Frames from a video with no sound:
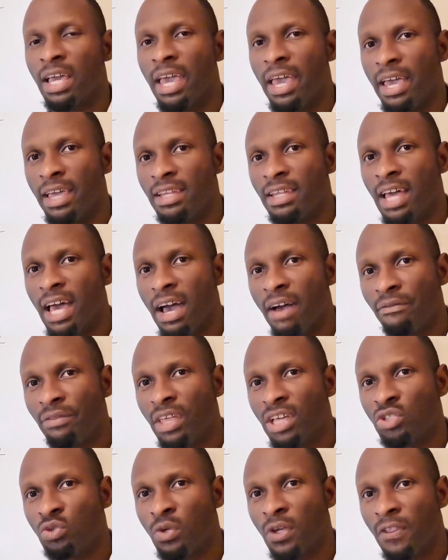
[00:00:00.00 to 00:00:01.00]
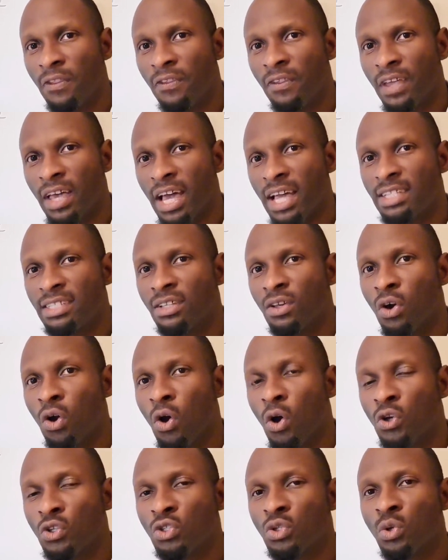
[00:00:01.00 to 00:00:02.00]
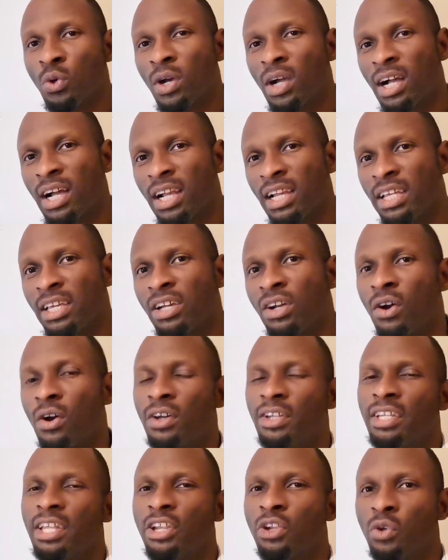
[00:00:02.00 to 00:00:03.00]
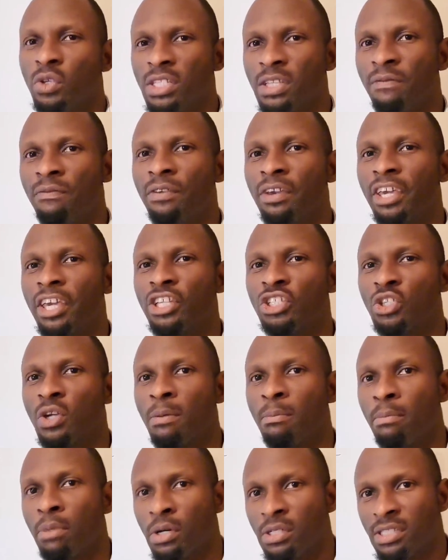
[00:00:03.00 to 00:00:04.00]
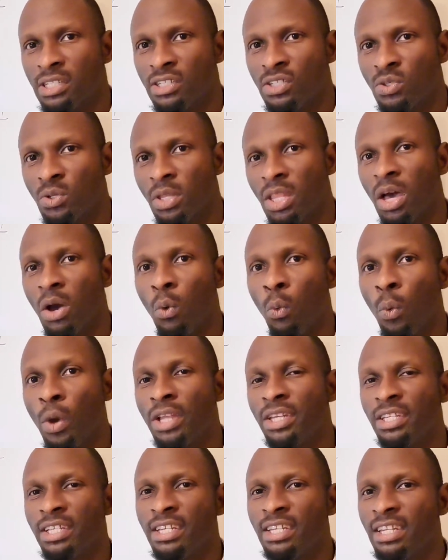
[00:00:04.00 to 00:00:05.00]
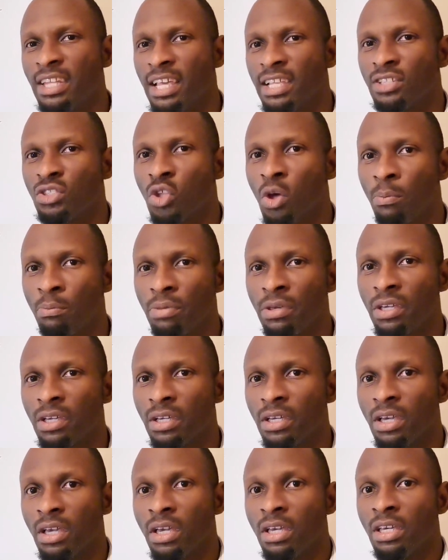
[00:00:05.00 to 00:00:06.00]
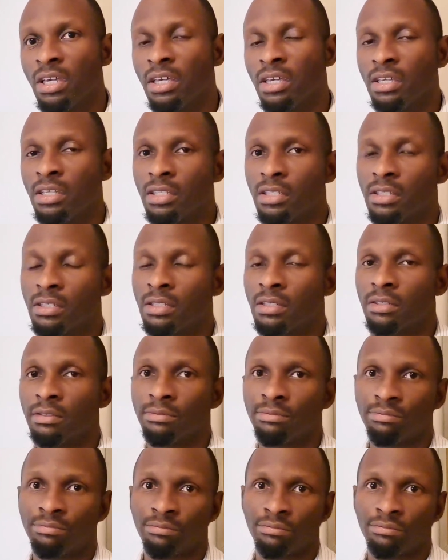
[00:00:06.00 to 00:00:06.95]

And after doing that, also click on the notification button so that when the next topic is